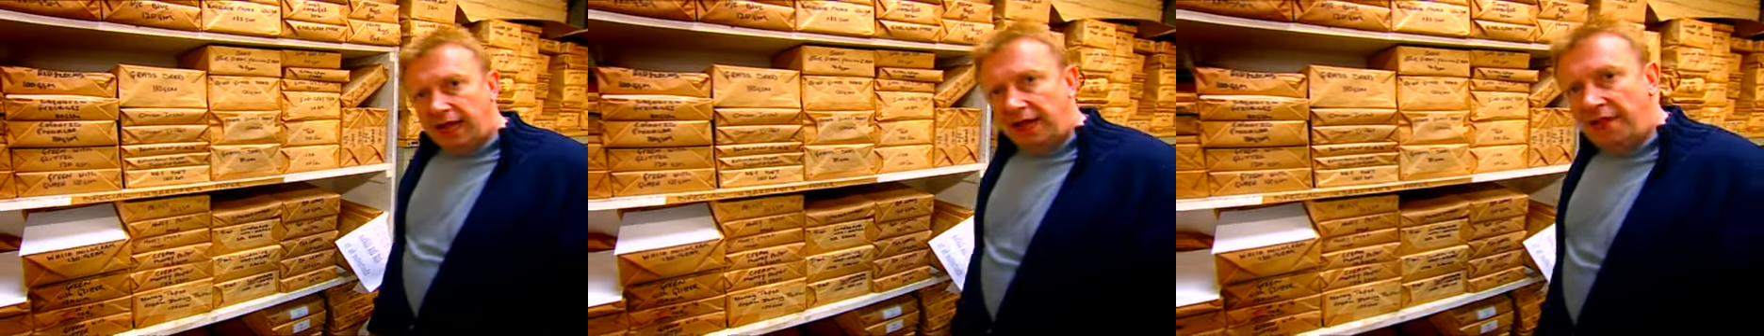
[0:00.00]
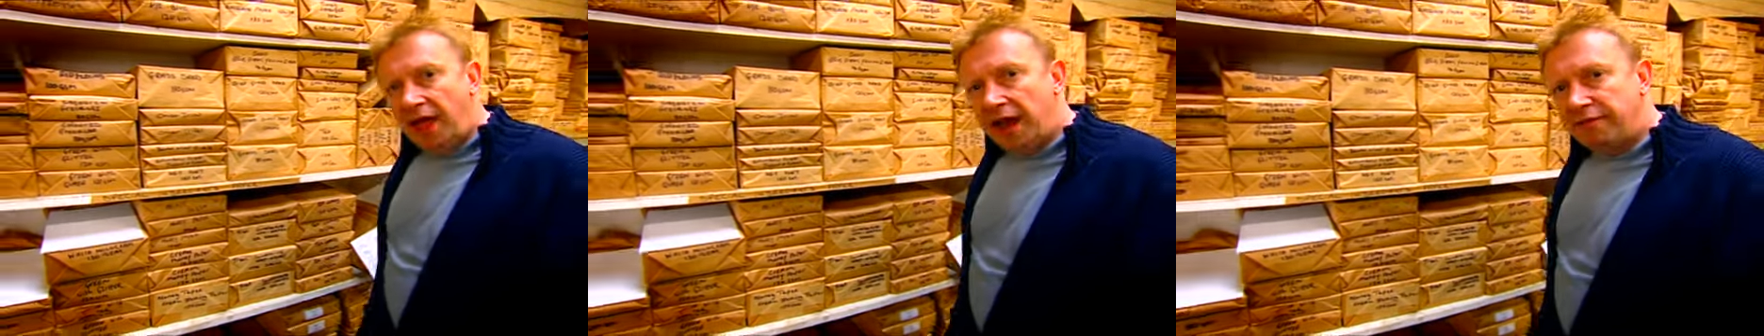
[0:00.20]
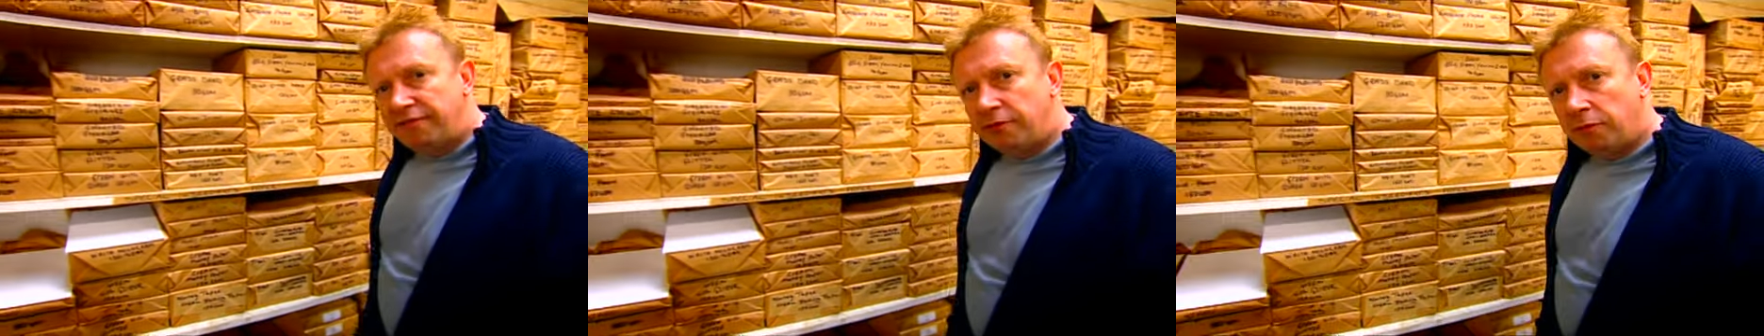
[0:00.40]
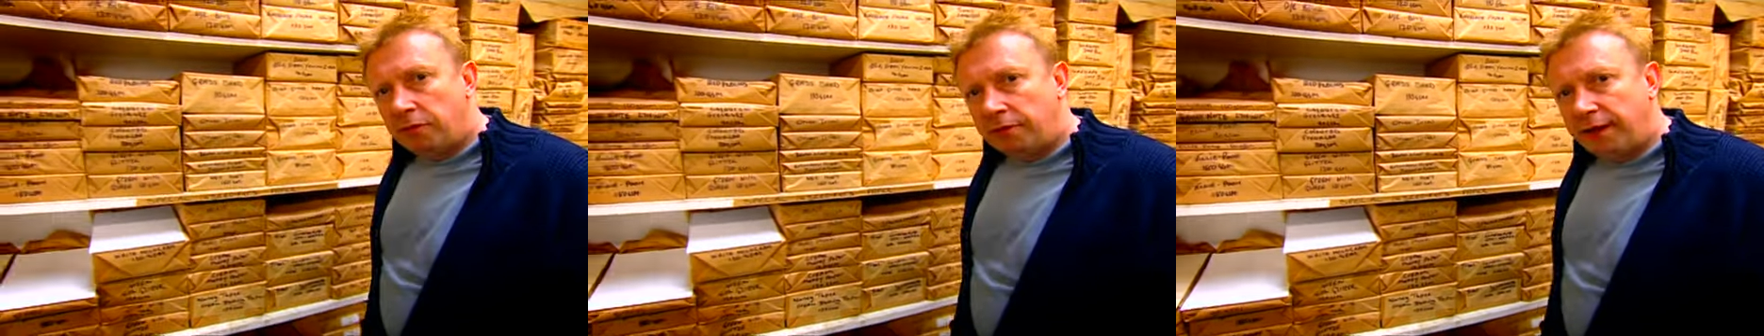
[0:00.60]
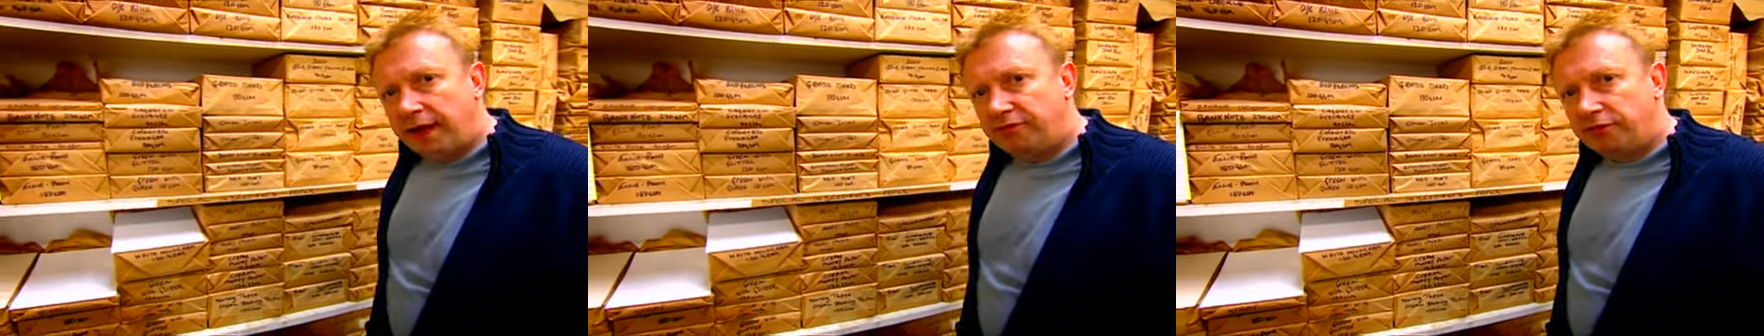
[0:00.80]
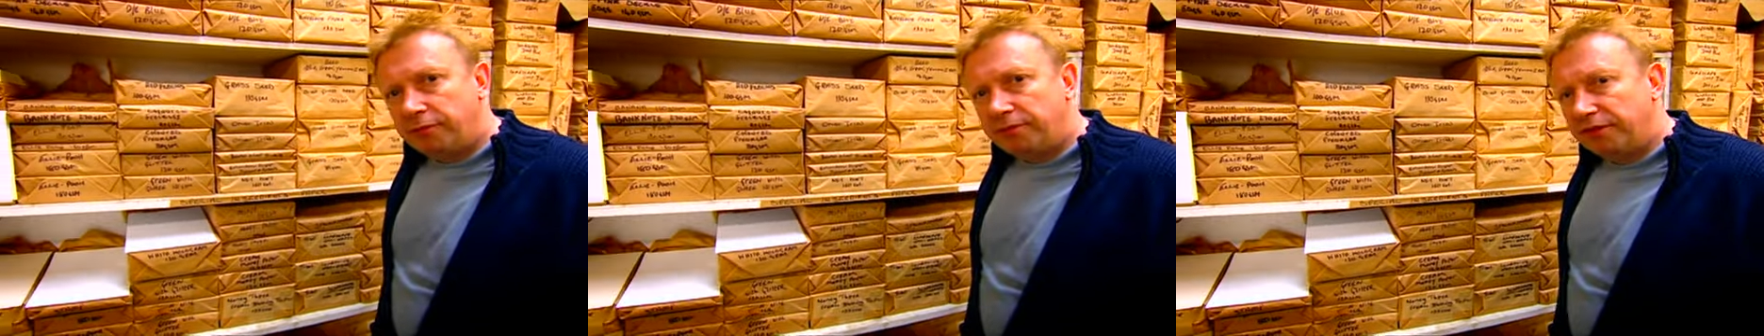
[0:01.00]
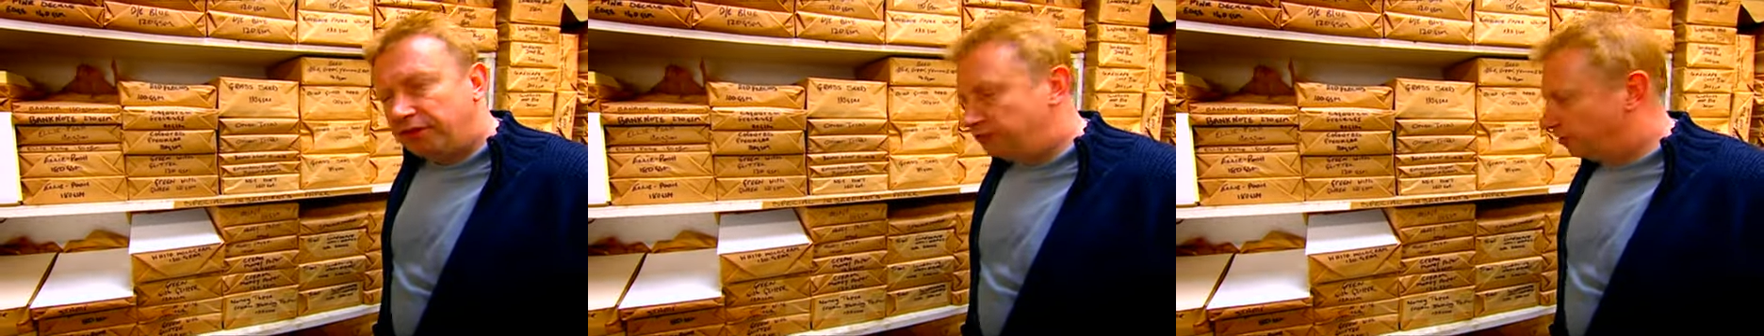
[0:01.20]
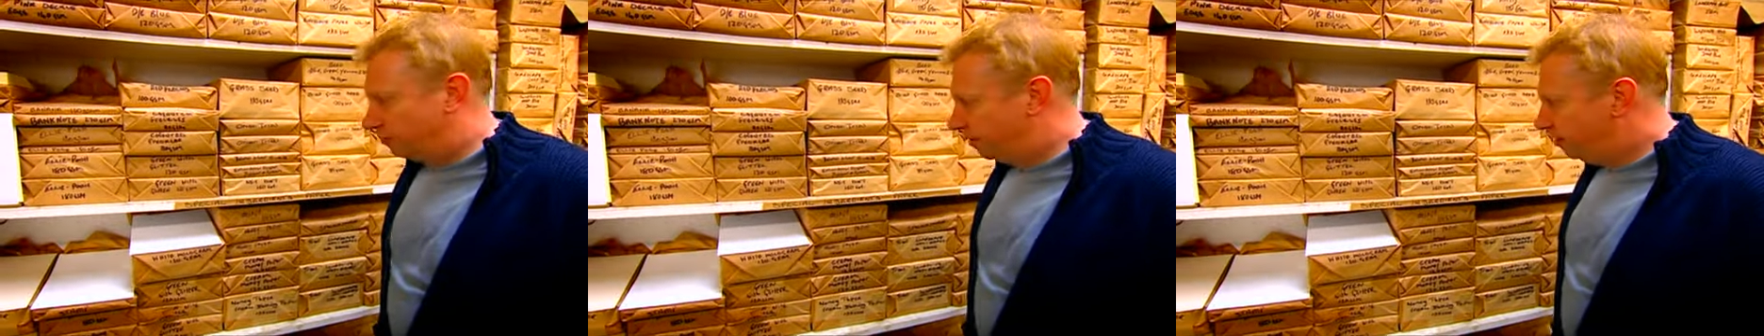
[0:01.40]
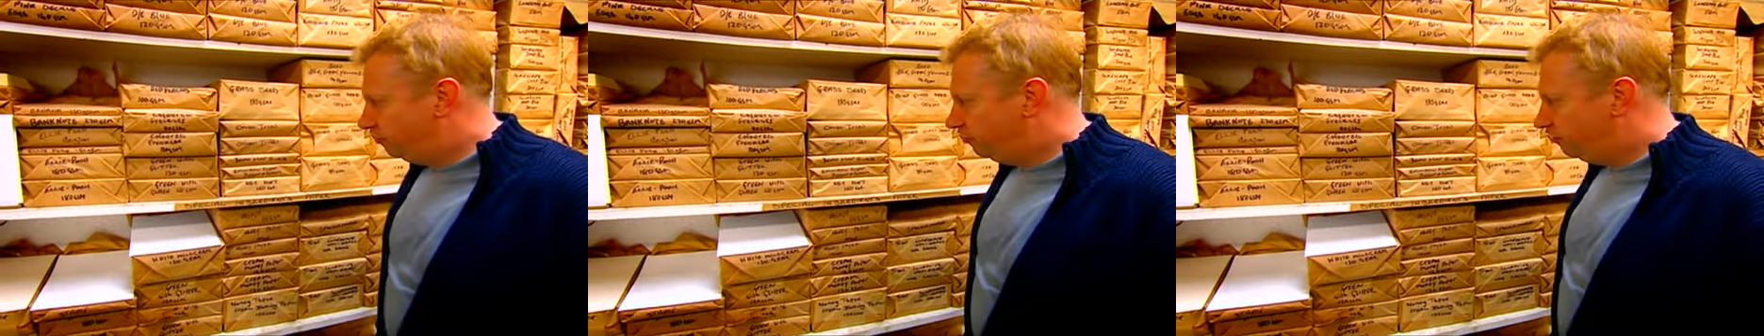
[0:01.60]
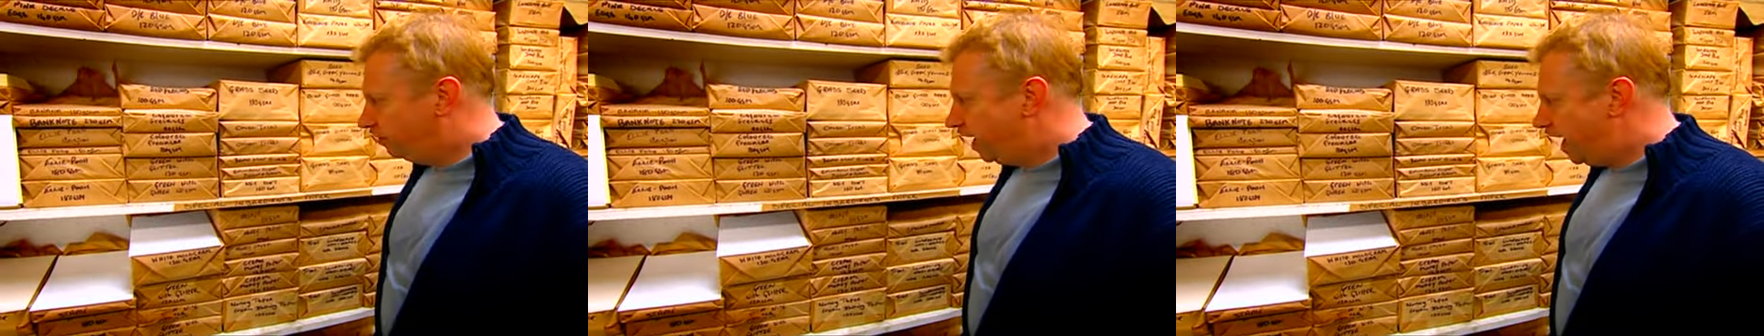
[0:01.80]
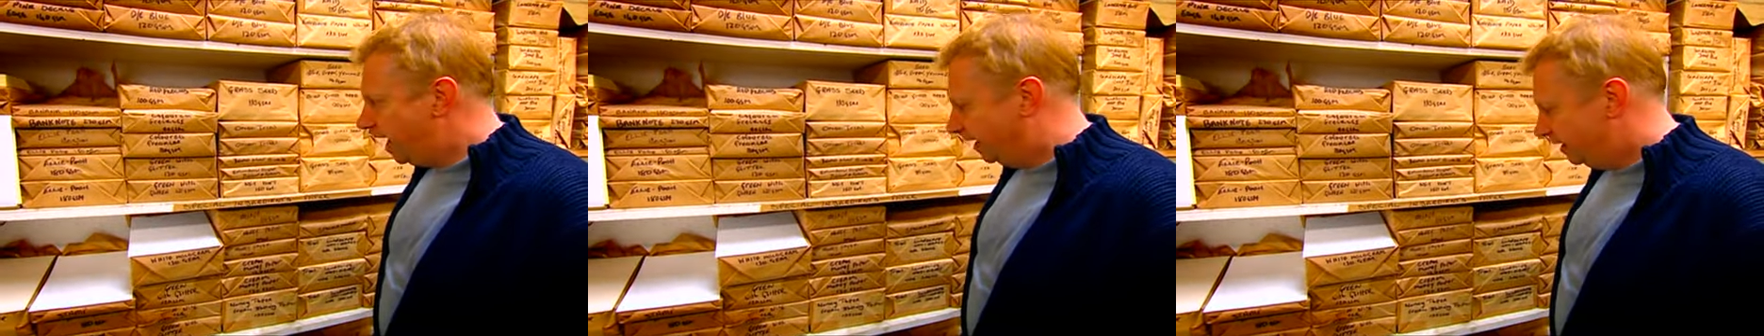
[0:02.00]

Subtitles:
And then, if you want to add something to the mix, you can.